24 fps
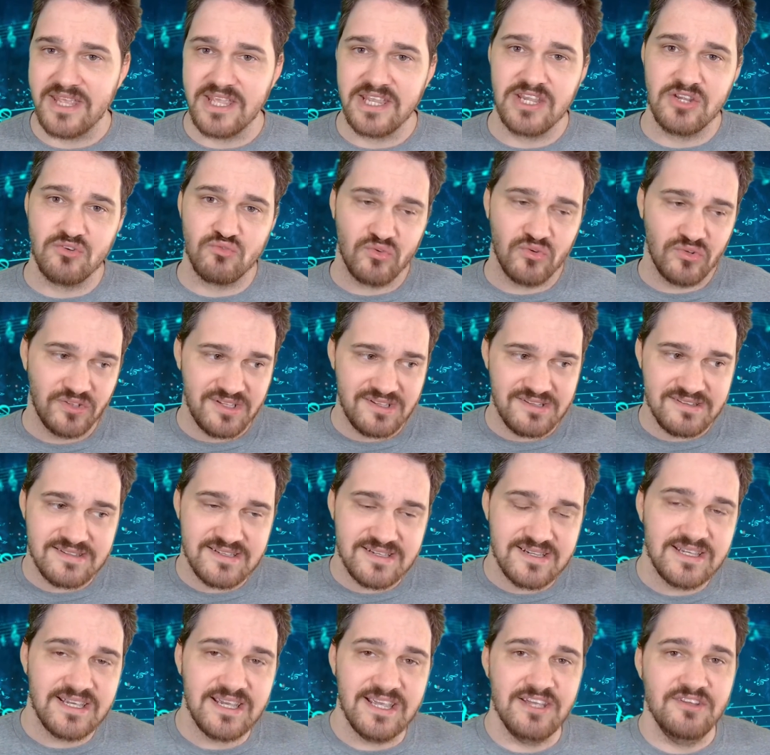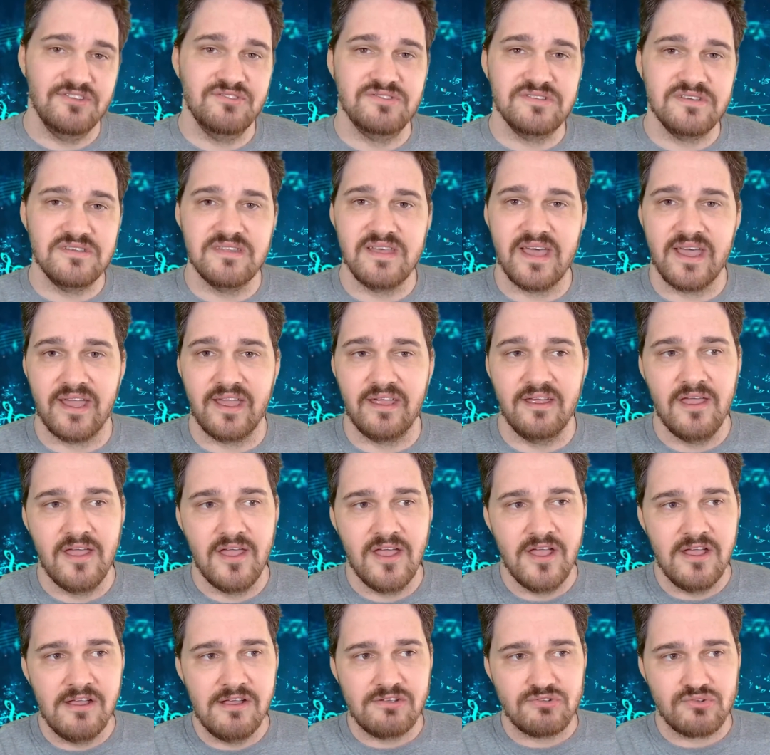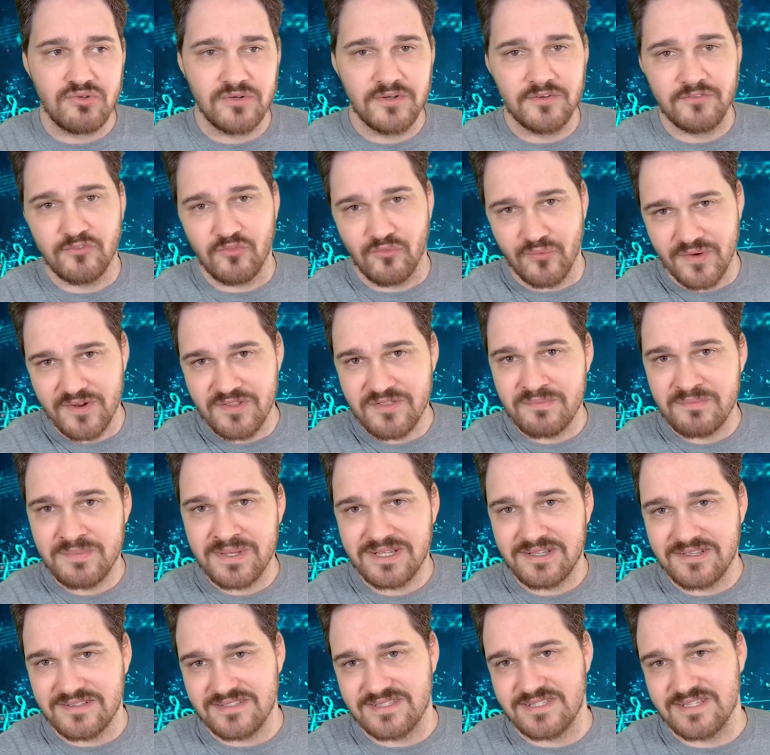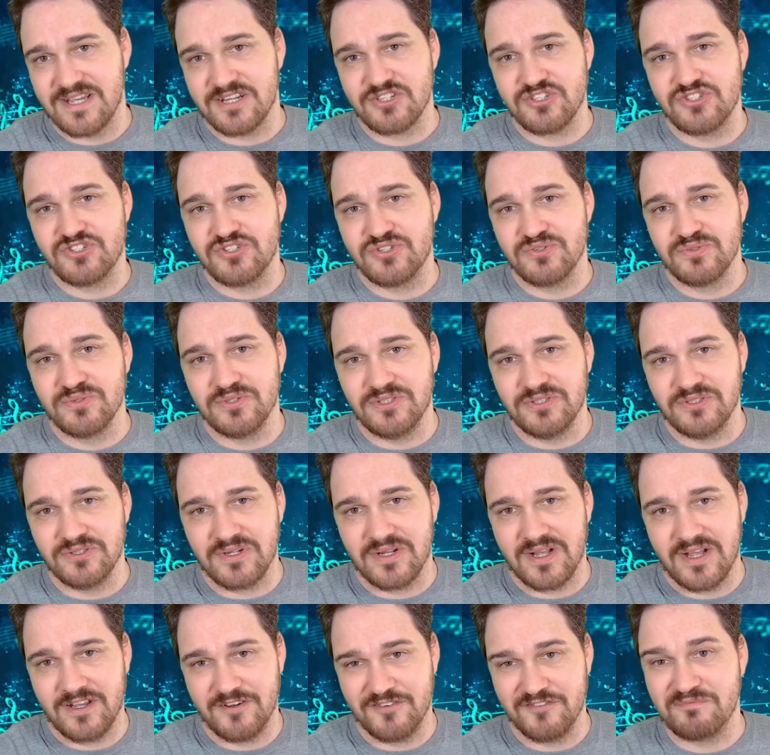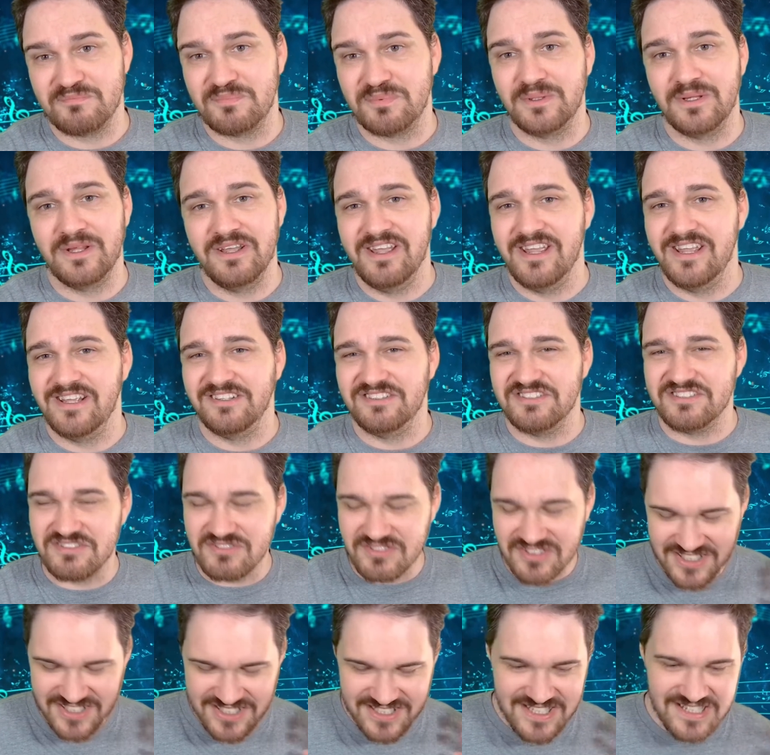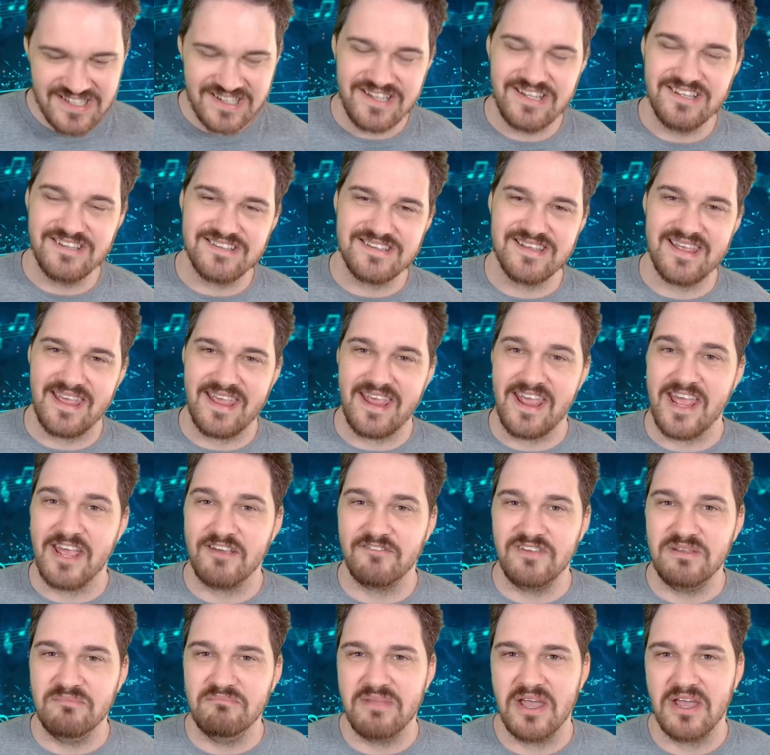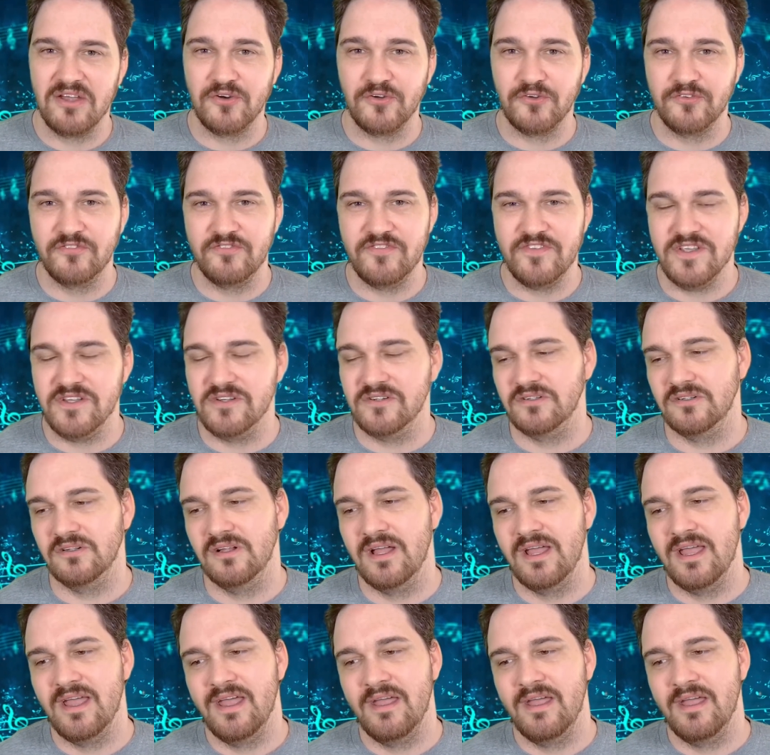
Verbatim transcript: They can really dig into that sort of rhythmic, textural kind of playing, just getting into that heavy metal feel,